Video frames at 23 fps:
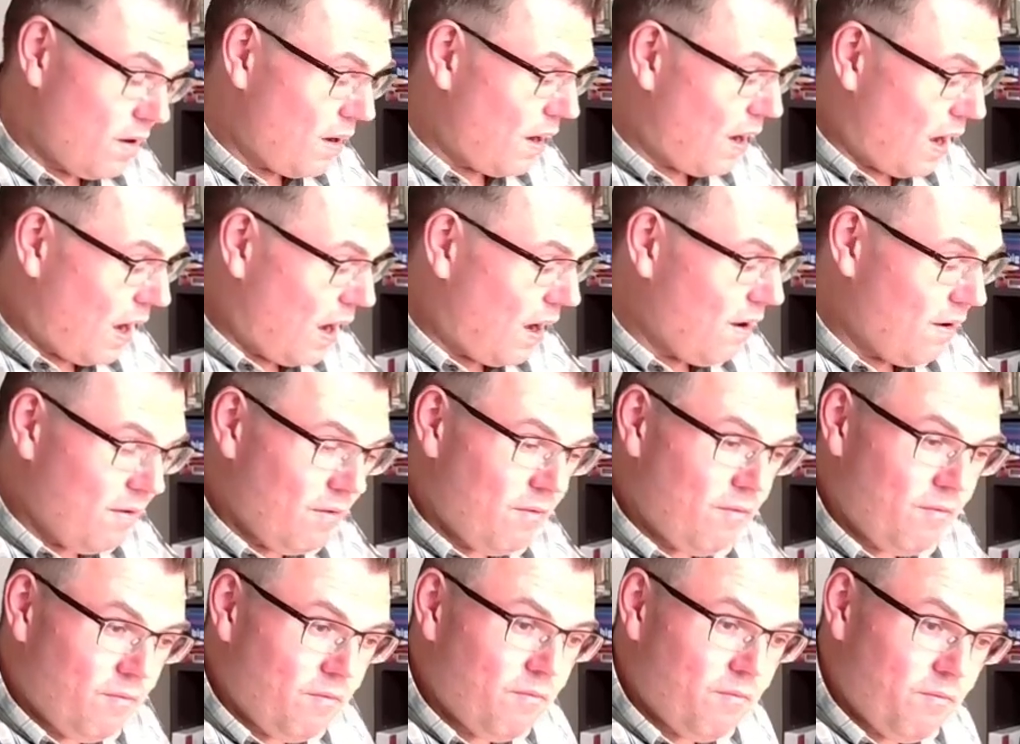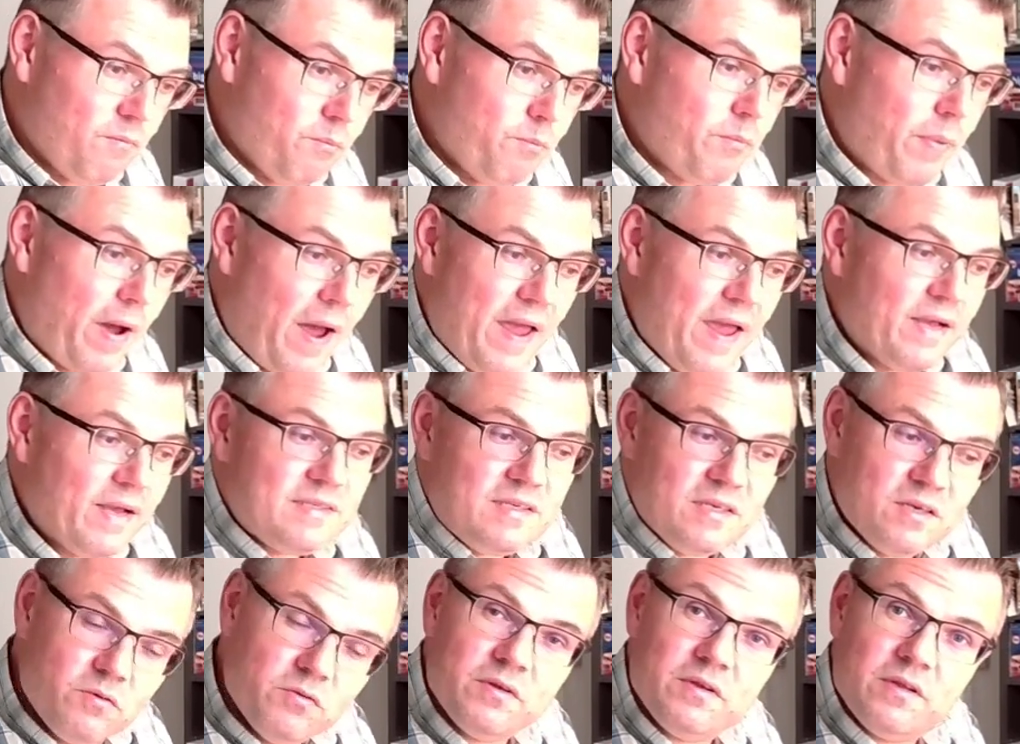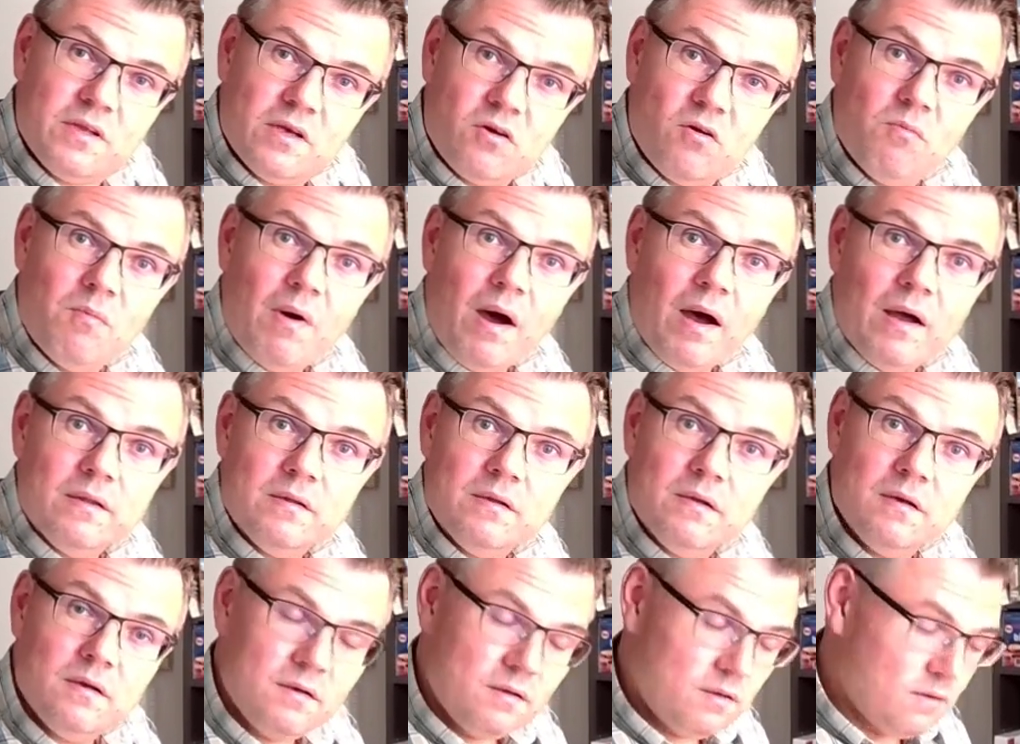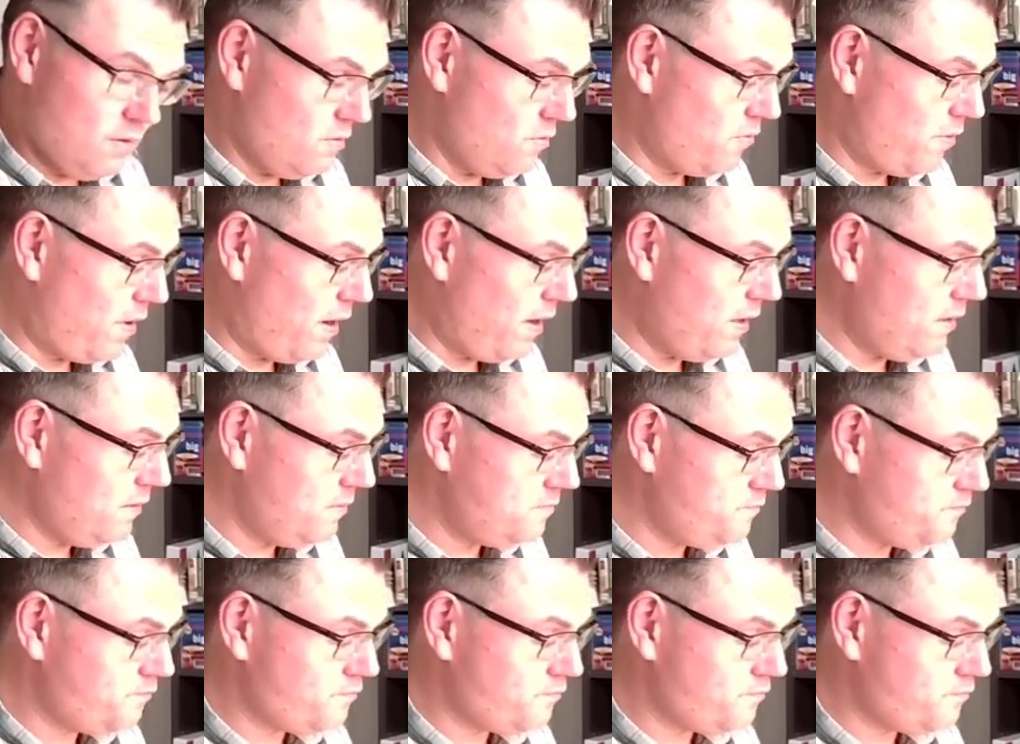uh, by executing the command. All right.